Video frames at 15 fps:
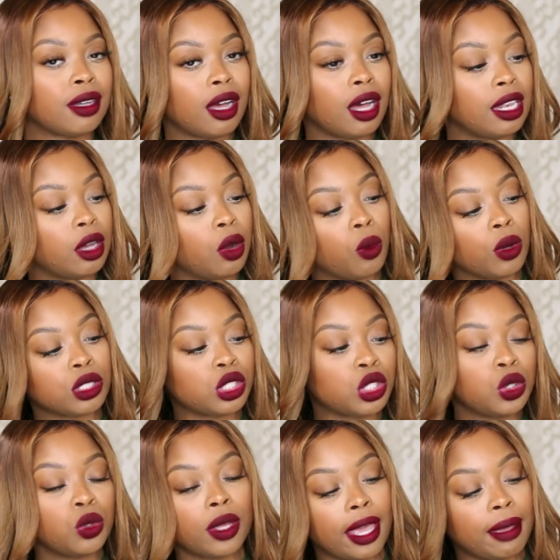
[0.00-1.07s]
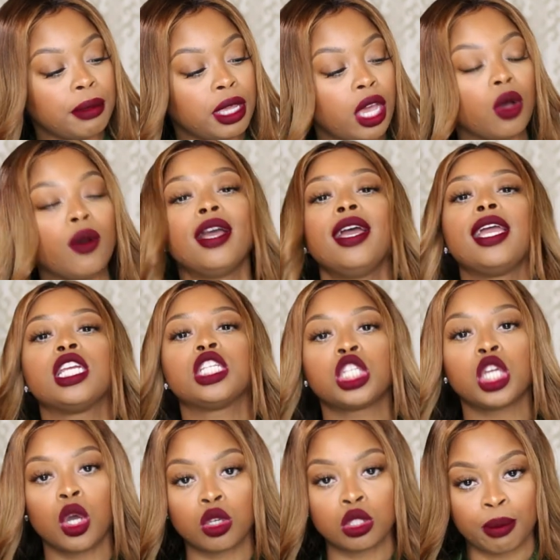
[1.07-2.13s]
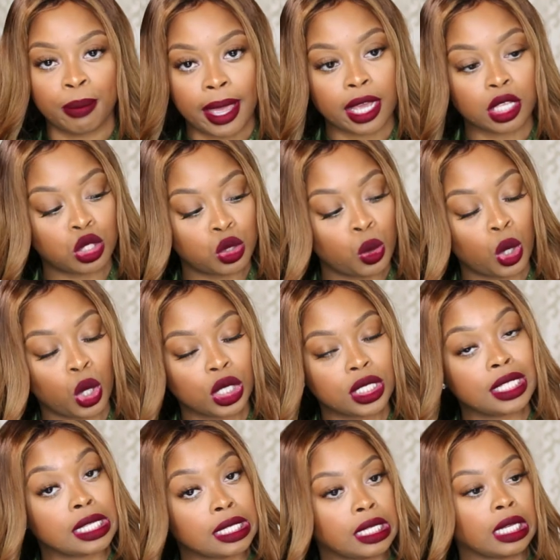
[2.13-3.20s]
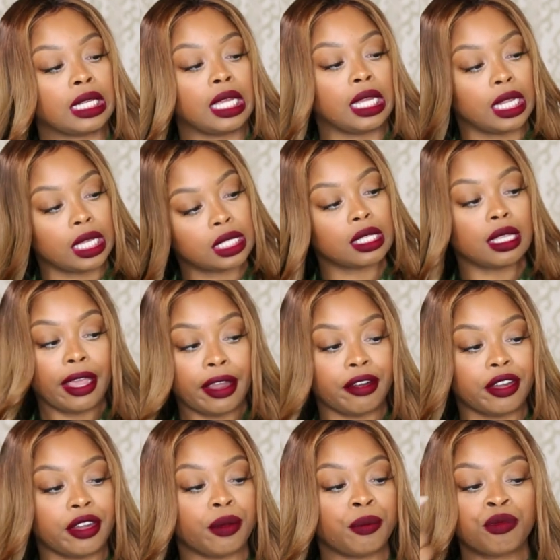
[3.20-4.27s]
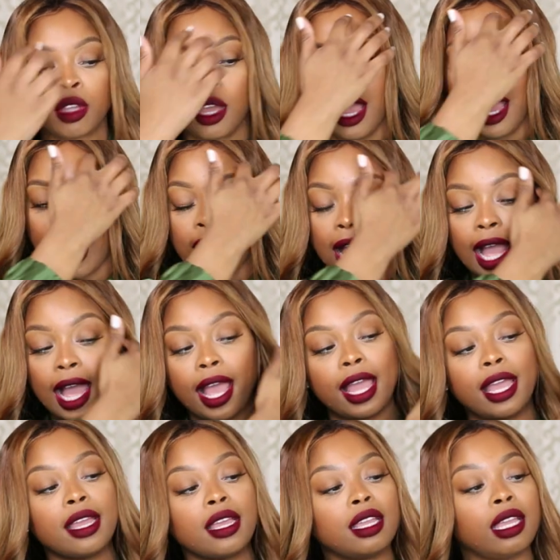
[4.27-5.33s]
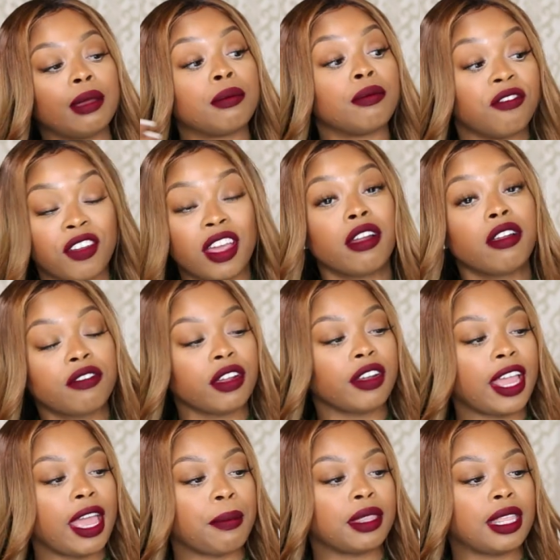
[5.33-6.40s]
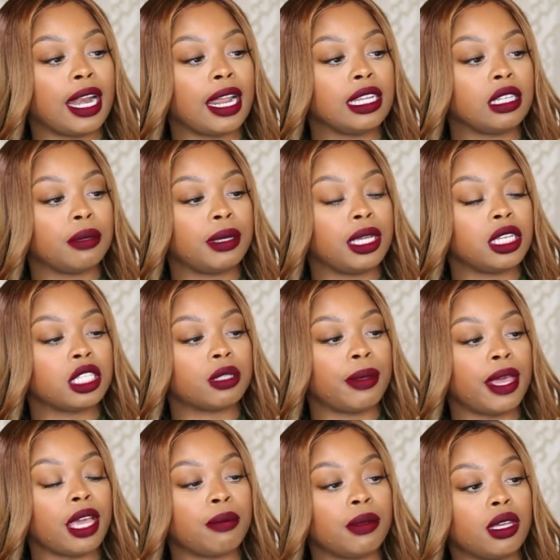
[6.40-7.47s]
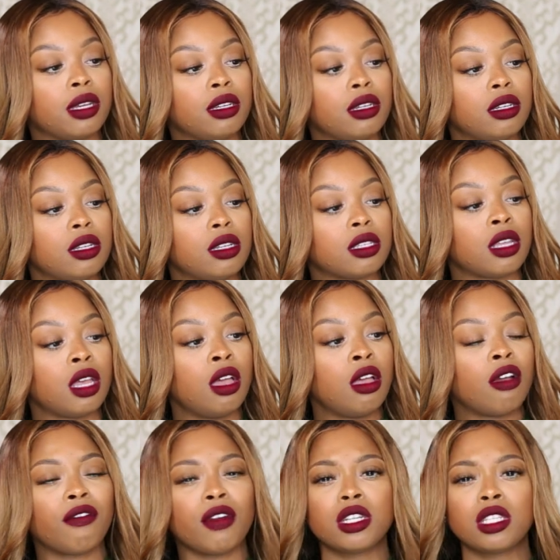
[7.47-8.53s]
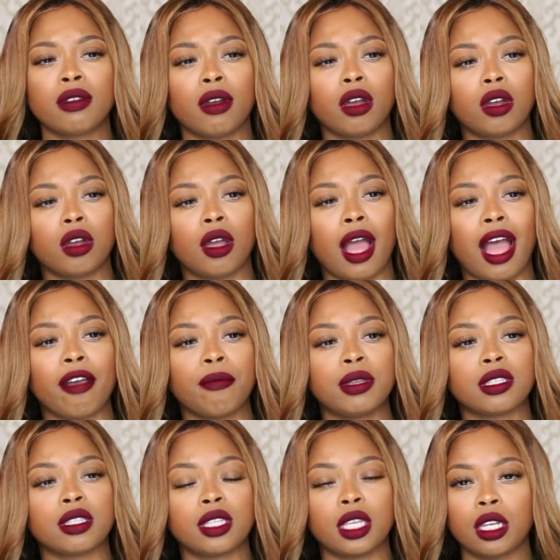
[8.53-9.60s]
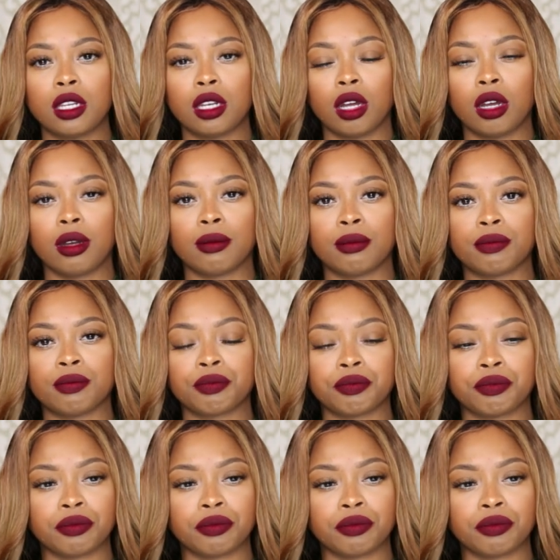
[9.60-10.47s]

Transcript: a little one two cameo, and she goes back to her designated area. I am very, very happy that I end up getting this bag because, first of all, I've been seeing it um,